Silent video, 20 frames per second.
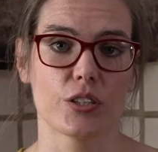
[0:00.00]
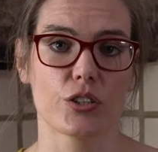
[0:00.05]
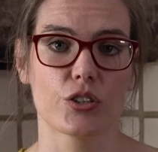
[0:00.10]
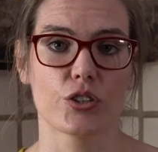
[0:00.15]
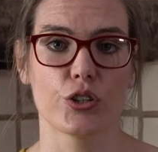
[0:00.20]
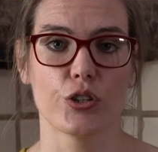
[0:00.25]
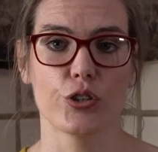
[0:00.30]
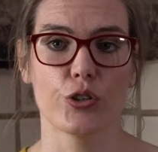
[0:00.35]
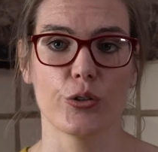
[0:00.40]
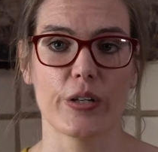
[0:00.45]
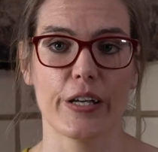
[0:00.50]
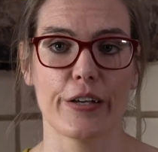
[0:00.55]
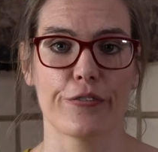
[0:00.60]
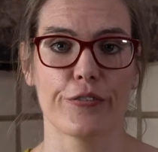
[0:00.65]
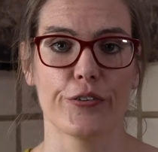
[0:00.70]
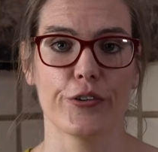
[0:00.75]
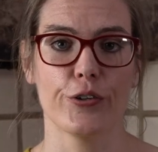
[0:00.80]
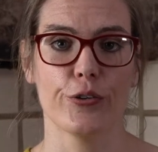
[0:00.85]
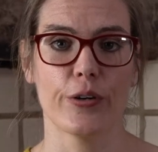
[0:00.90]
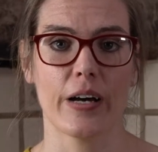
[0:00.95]
So if
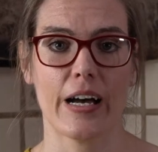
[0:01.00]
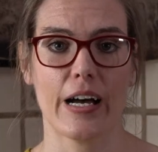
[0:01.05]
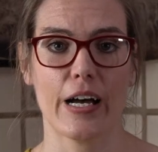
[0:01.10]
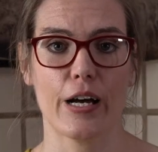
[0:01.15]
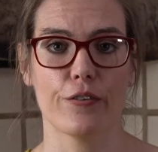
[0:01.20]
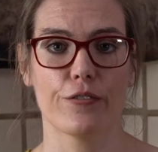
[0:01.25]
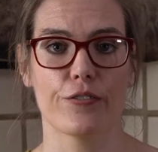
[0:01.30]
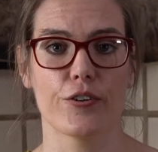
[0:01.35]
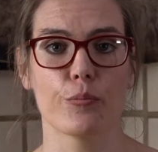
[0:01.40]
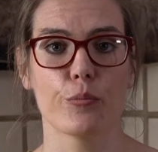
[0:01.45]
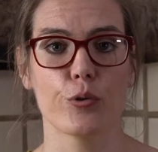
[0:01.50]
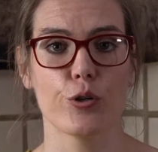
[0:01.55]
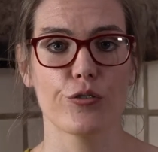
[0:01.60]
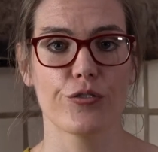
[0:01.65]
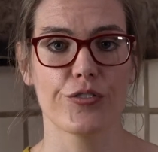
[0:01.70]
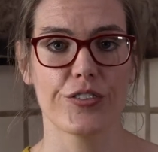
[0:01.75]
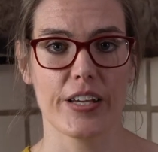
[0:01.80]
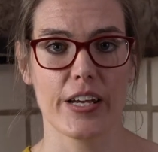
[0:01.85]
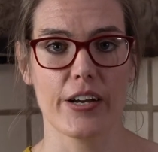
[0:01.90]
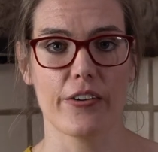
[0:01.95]
you have
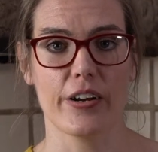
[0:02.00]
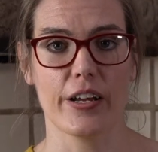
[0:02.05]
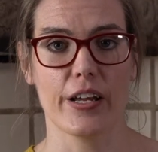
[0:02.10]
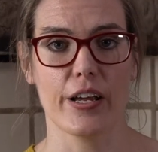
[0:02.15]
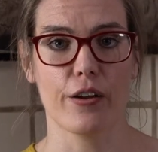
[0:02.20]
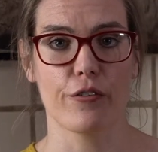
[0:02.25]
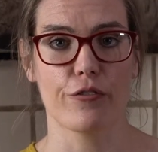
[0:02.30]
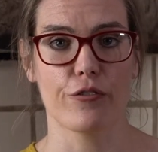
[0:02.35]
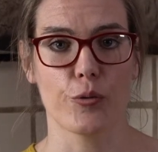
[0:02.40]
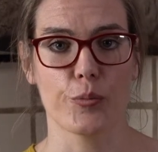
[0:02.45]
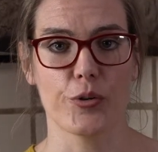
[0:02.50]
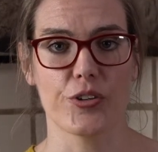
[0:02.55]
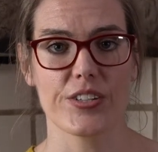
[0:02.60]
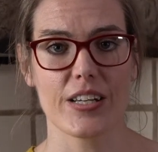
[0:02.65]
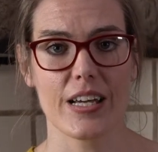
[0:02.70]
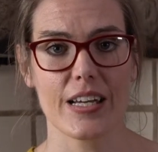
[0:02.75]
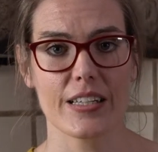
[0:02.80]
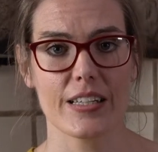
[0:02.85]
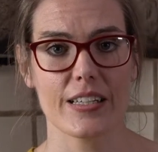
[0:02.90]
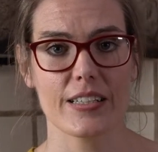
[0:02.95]
removed dairy from your
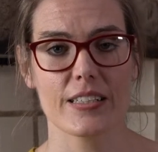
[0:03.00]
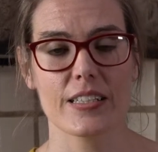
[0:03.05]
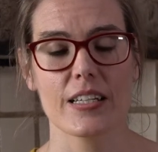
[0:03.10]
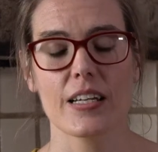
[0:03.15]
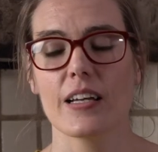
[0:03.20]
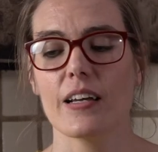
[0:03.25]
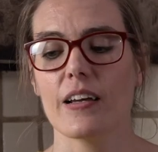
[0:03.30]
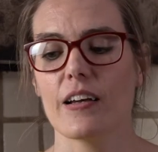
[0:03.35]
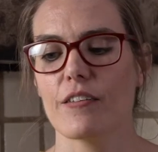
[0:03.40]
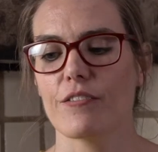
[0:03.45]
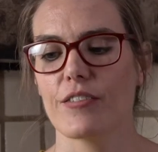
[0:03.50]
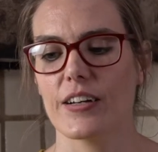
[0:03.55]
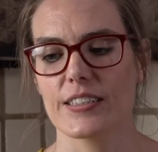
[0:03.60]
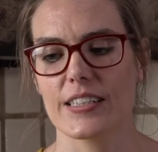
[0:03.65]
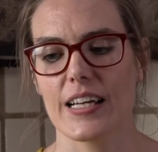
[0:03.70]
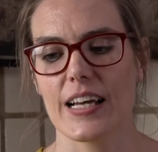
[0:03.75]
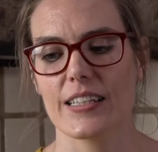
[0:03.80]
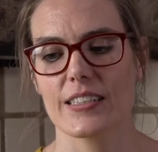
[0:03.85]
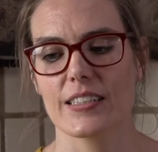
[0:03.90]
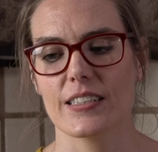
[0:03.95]
diet,
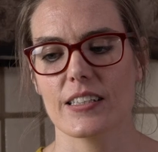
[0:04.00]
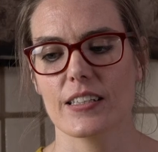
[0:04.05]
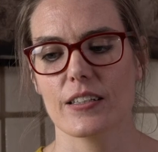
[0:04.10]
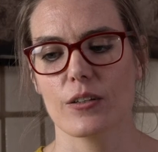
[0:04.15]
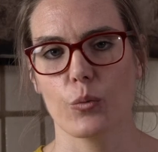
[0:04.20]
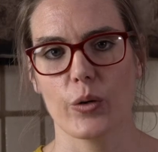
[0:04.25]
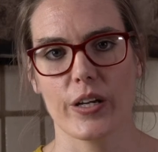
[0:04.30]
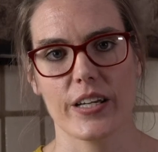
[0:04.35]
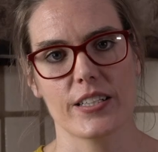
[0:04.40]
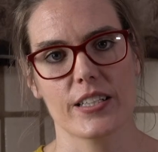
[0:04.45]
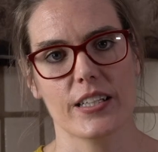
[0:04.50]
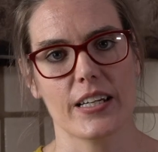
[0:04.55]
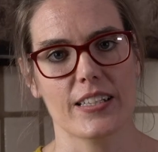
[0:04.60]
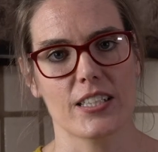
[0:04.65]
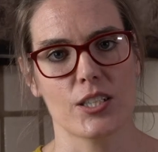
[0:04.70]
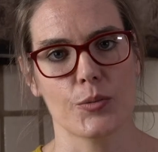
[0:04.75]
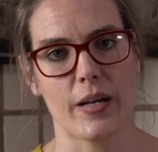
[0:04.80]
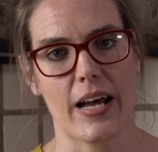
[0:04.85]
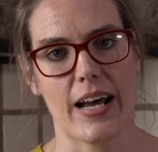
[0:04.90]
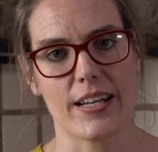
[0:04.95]
fantastic way to get
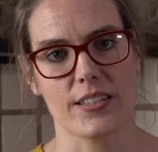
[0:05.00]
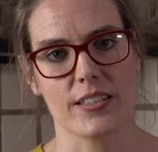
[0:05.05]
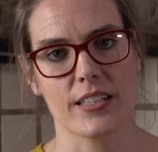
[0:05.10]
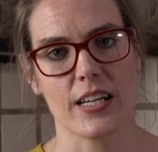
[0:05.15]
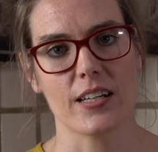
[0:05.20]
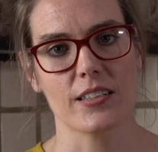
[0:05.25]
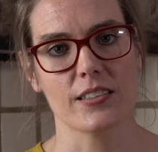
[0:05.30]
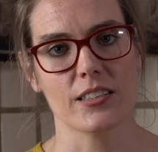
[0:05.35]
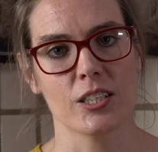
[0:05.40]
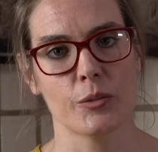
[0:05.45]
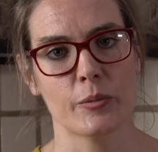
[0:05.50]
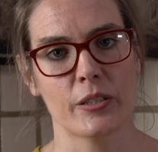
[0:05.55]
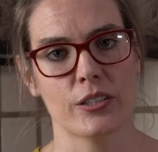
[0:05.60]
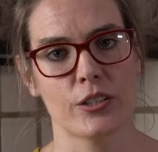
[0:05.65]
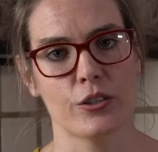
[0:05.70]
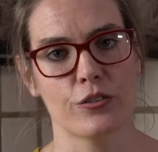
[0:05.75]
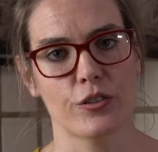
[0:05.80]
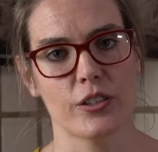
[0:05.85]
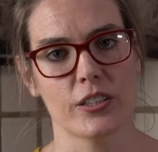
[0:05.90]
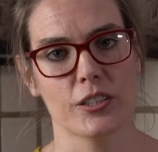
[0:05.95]
some added calcium into
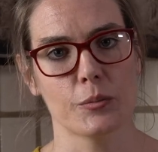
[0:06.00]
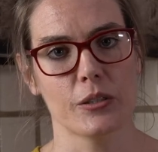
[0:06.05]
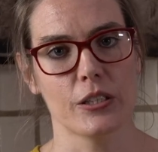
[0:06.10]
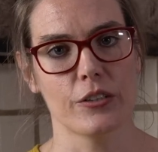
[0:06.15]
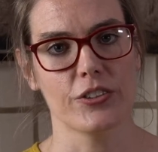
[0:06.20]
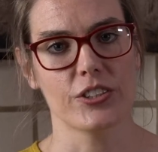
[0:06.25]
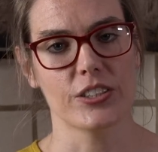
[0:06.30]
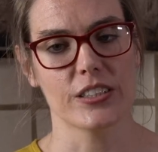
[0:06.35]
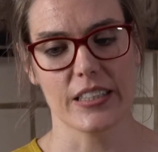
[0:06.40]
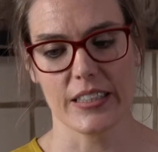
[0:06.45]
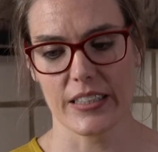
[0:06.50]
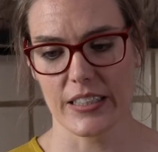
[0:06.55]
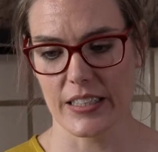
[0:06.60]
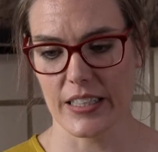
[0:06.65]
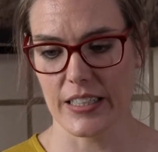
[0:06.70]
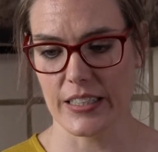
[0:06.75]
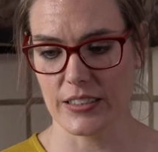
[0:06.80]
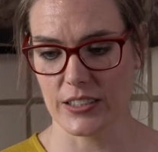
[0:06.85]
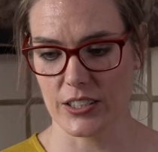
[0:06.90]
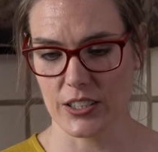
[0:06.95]
the first meal of your day
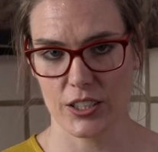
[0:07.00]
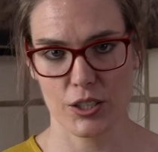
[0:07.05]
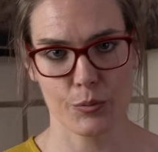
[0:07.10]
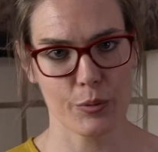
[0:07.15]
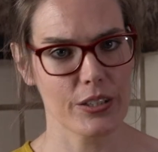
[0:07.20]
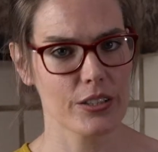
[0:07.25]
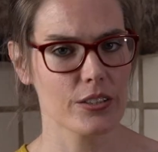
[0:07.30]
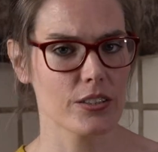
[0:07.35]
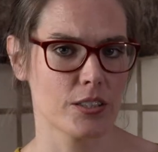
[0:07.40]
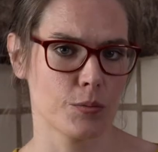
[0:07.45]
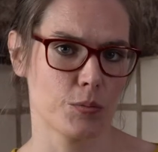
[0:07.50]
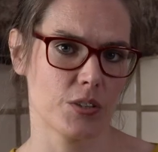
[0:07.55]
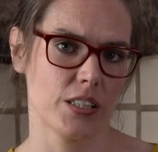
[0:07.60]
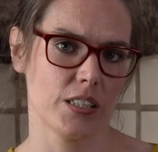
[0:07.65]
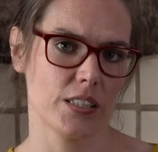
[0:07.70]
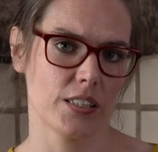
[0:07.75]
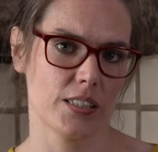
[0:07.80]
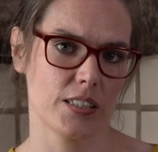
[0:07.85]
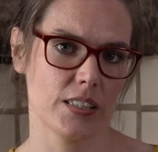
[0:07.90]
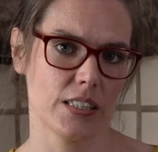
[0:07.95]
is just sprinkle some
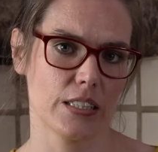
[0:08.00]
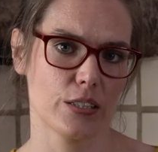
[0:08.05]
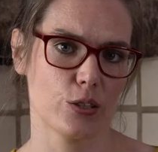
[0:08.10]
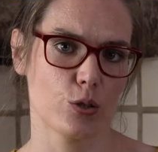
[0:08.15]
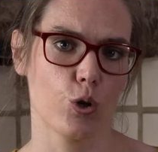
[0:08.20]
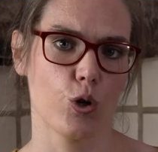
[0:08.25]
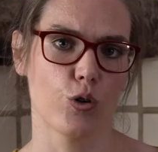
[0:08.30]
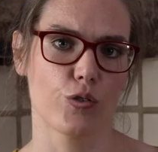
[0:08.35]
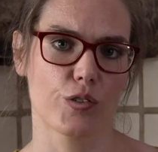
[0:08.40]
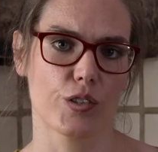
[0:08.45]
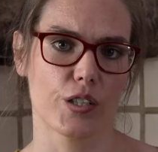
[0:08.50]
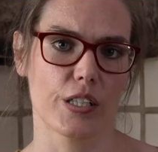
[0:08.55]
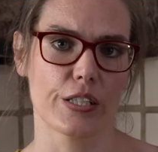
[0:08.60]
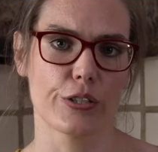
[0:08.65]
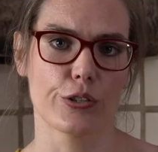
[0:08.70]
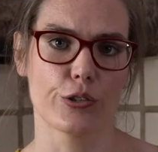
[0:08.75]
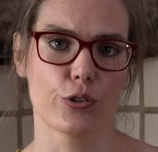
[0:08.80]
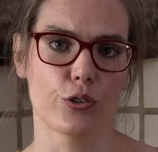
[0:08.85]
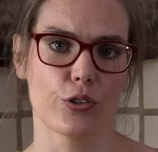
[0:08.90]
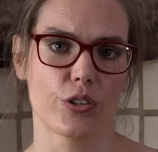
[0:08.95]
chia seeds over
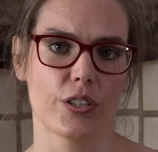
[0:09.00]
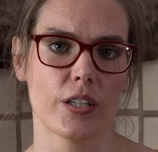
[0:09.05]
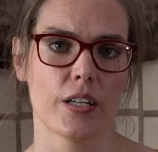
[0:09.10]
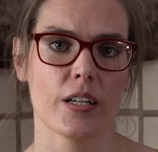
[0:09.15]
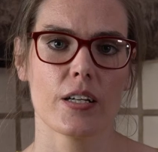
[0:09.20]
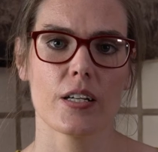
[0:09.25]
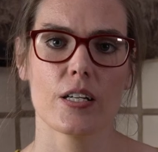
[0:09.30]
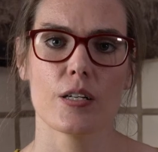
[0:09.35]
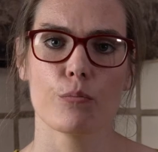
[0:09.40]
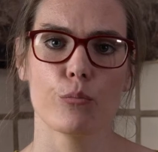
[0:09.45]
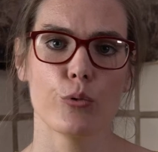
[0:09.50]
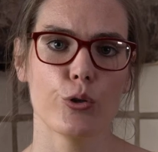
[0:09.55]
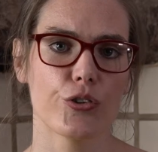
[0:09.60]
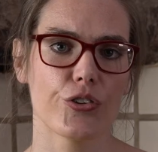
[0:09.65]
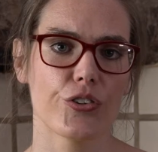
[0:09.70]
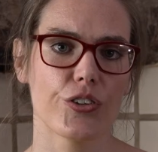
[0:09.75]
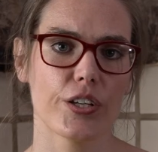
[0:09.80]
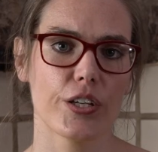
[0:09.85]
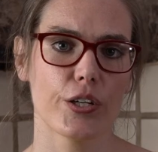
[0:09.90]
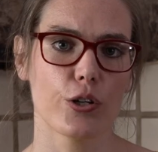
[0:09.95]
your
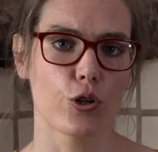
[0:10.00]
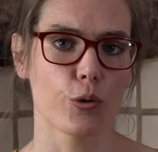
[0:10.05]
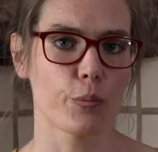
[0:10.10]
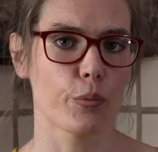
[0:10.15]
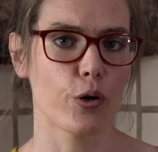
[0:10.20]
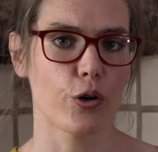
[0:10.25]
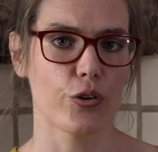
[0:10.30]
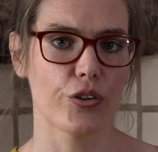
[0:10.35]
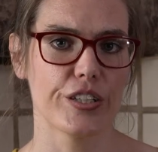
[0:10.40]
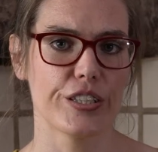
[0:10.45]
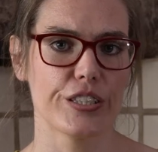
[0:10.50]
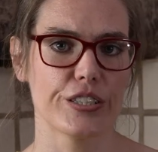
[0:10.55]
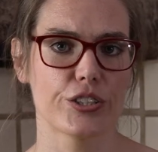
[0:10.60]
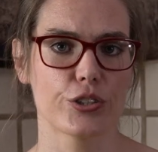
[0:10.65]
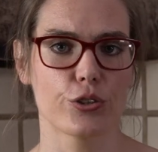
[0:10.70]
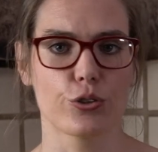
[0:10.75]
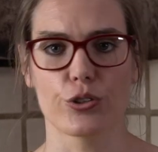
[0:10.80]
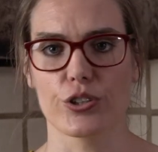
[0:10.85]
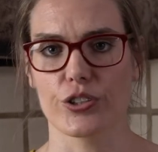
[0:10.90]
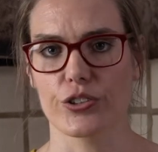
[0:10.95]
muesli or porridge
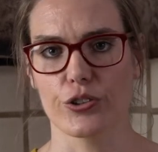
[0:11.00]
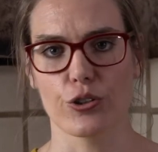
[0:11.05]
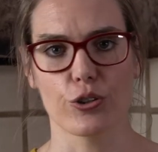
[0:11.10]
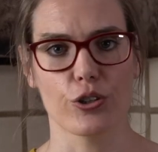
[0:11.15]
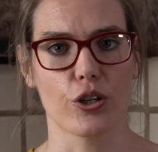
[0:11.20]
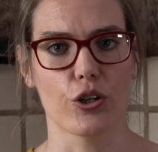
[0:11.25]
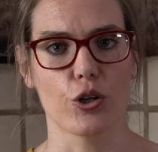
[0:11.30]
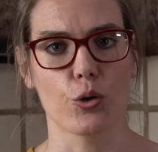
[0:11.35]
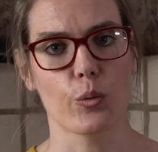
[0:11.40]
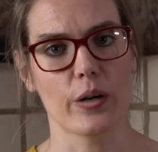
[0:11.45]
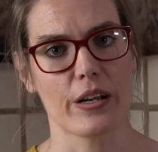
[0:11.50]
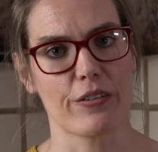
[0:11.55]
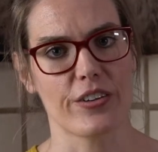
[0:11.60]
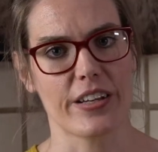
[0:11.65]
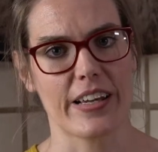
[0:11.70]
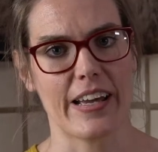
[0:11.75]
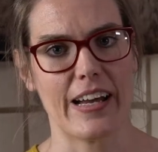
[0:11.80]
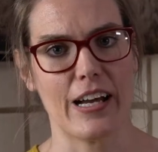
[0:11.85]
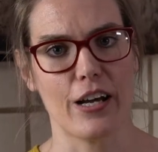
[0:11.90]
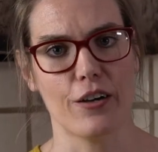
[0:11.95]
or granola or whatever you
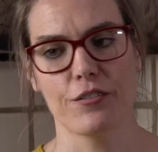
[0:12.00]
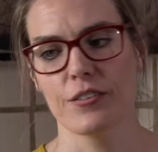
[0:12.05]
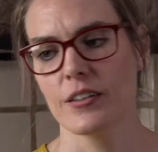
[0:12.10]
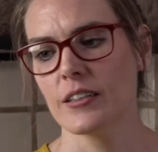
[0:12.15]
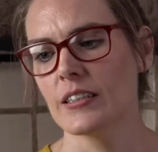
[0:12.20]
have.